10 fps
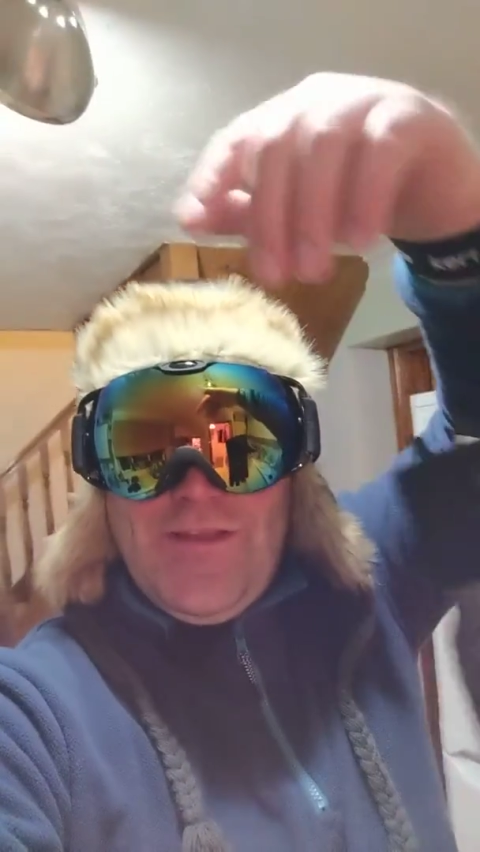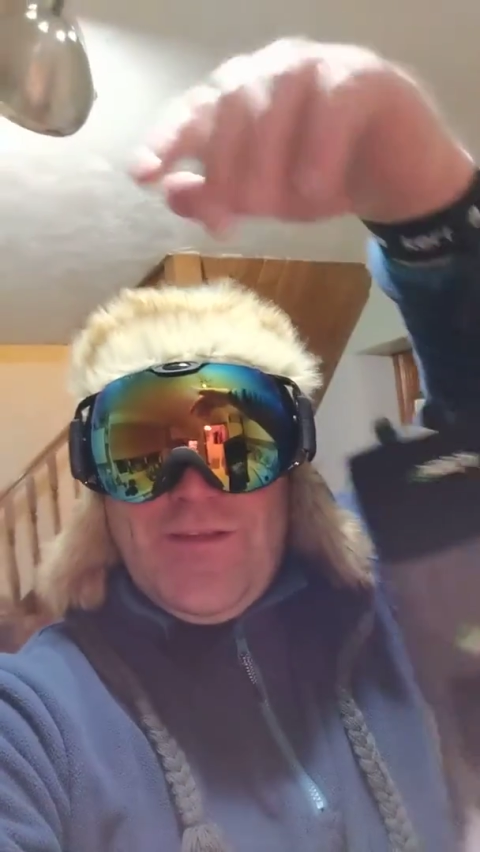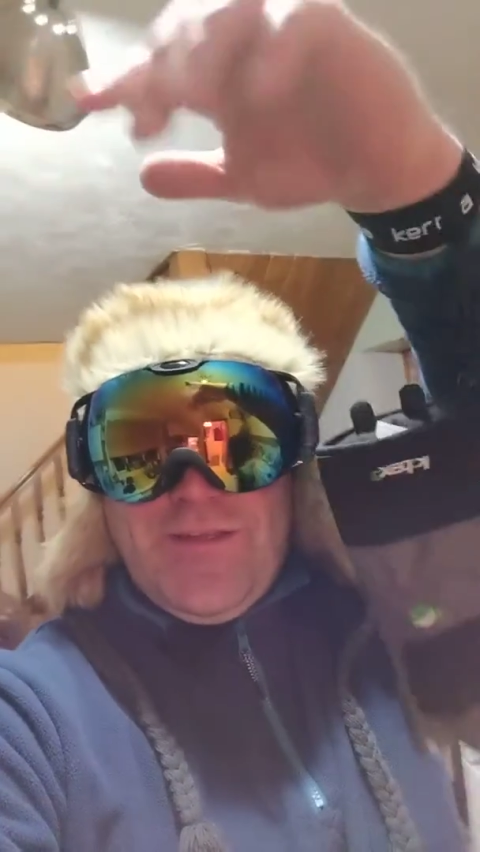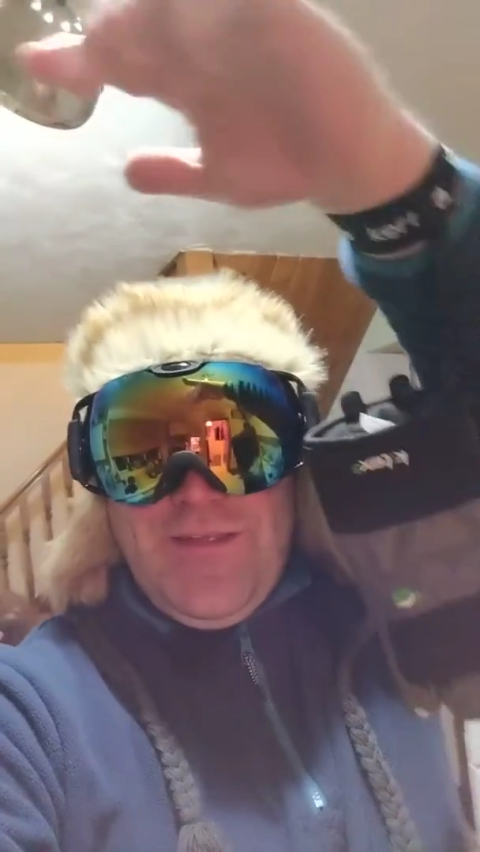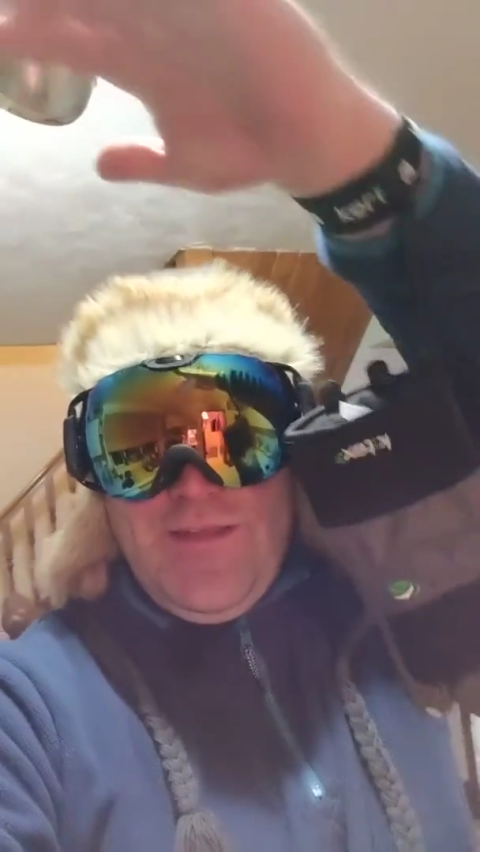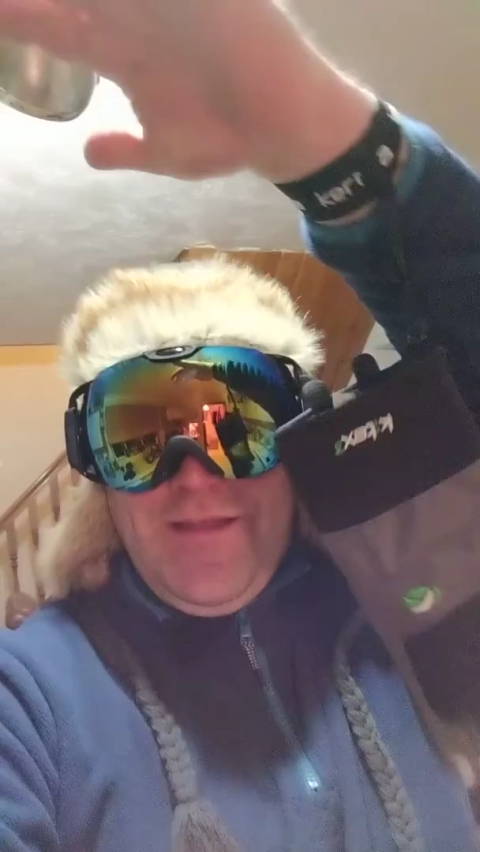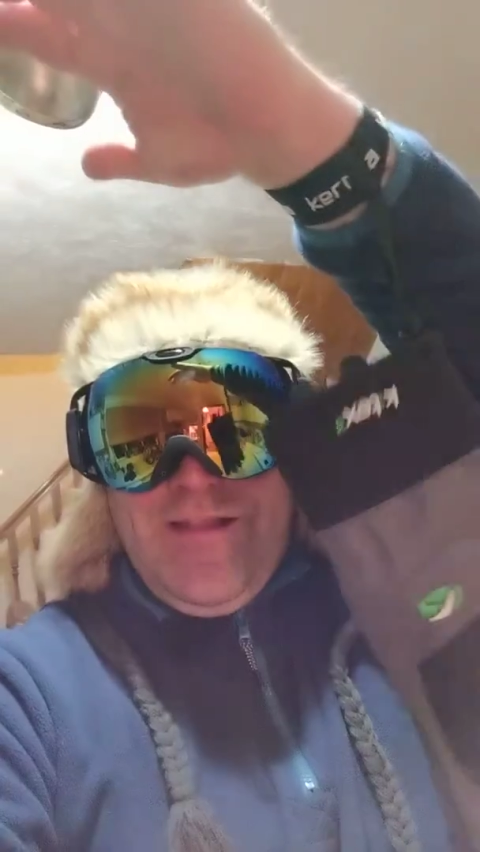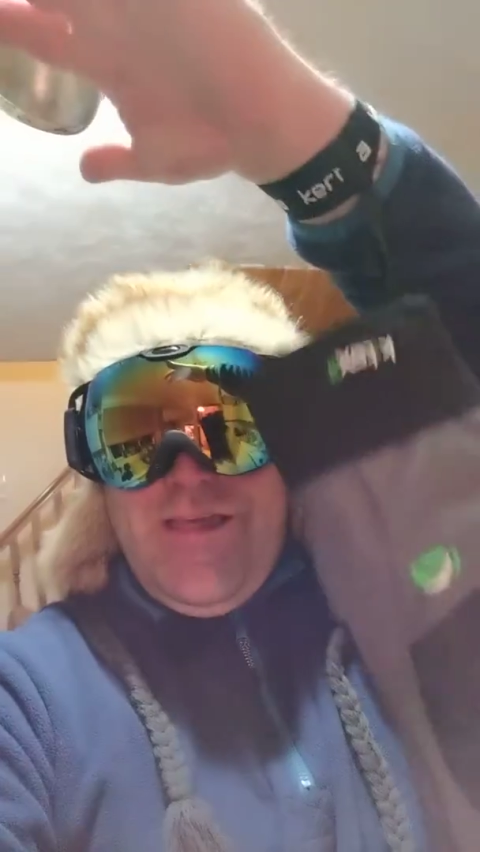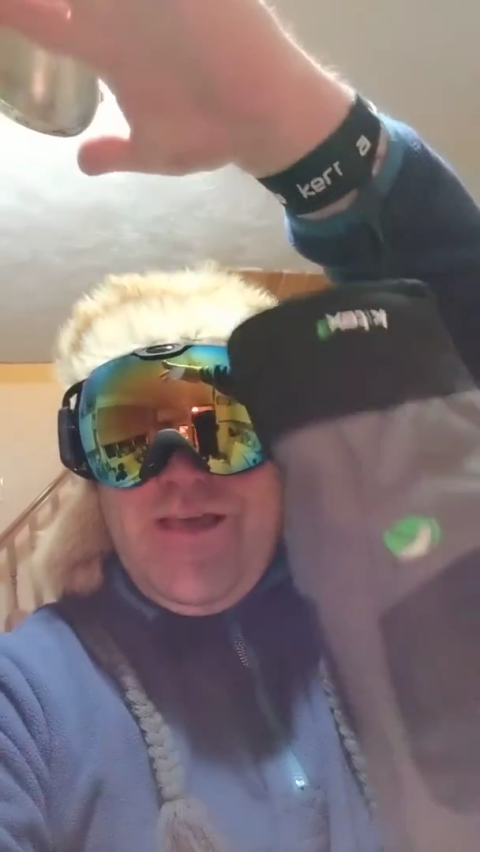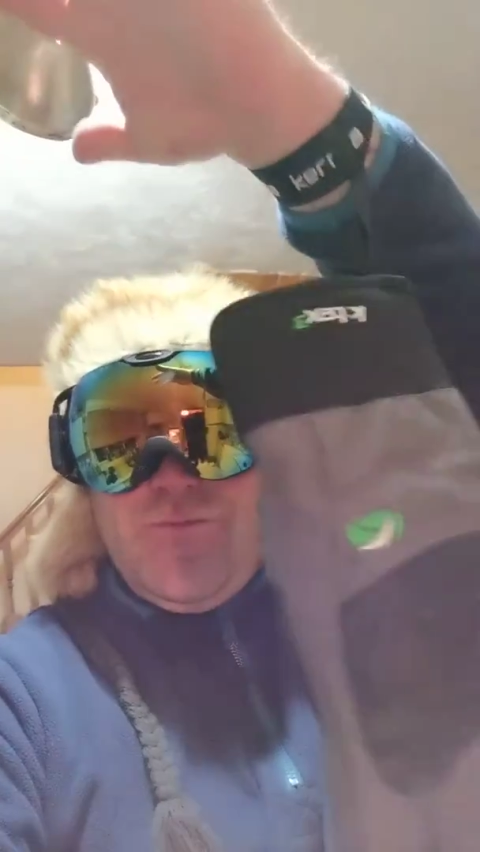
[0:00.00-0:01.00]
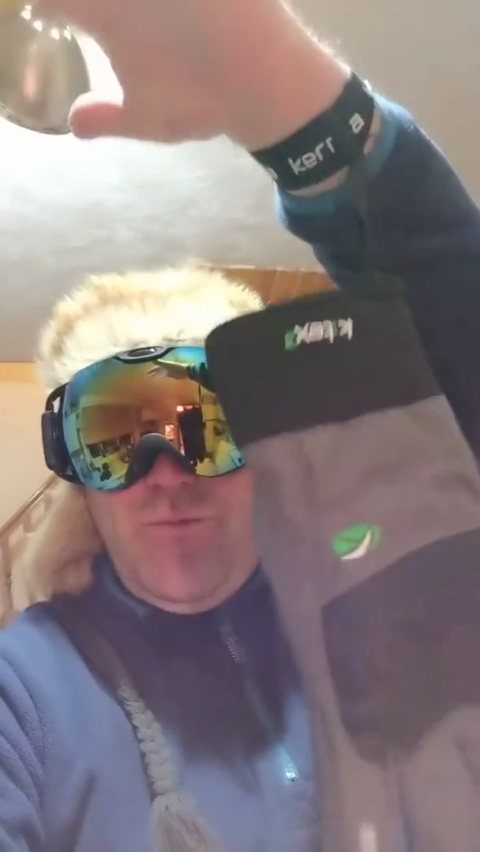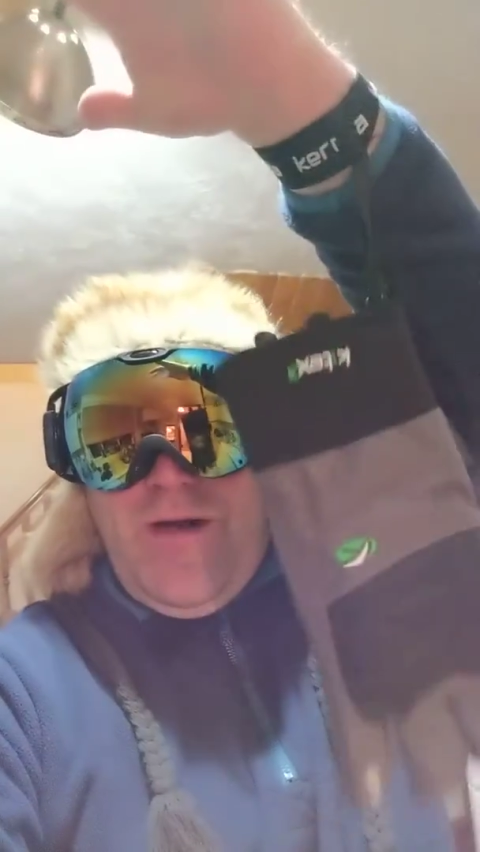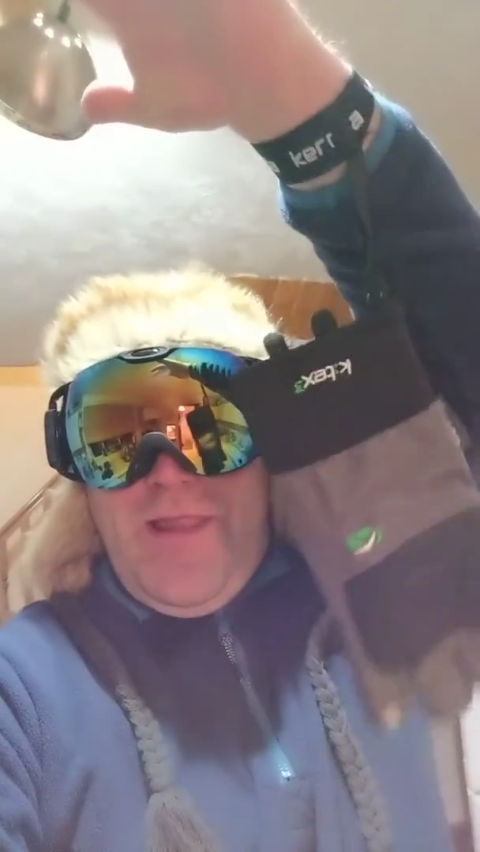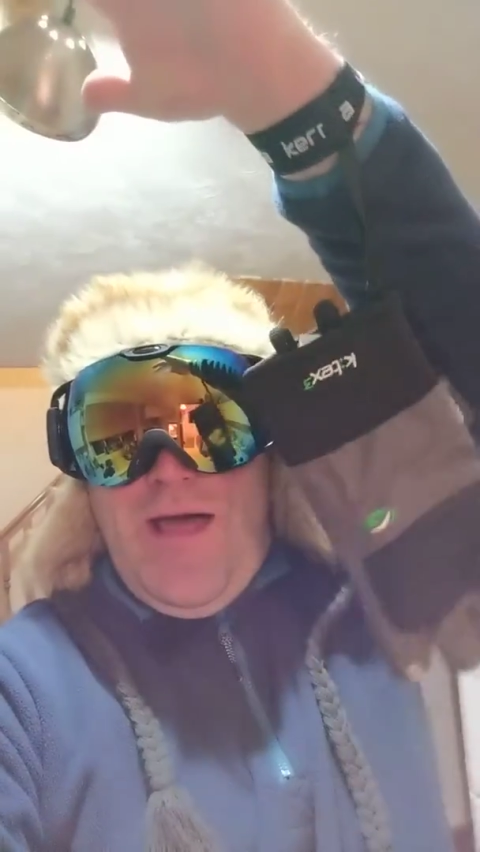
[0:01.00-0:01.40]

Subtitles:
Look, there's one